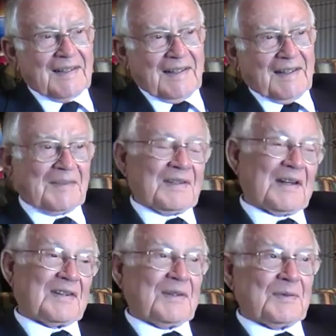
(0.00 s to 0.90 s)
Yeah, and
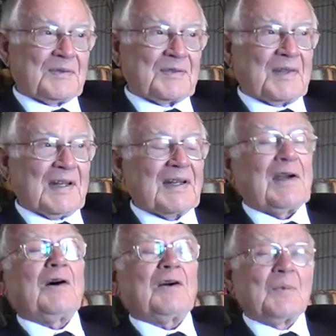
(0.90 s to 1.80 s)
yet he was
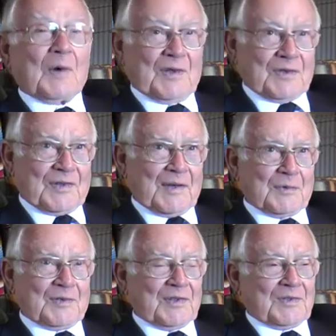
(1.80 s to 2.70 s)
clerk of works. That
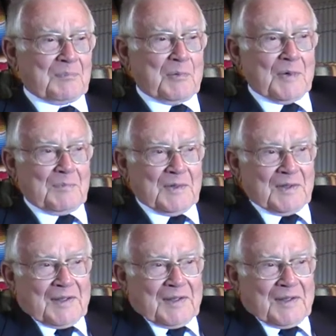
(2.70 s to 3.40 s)
was his appointment.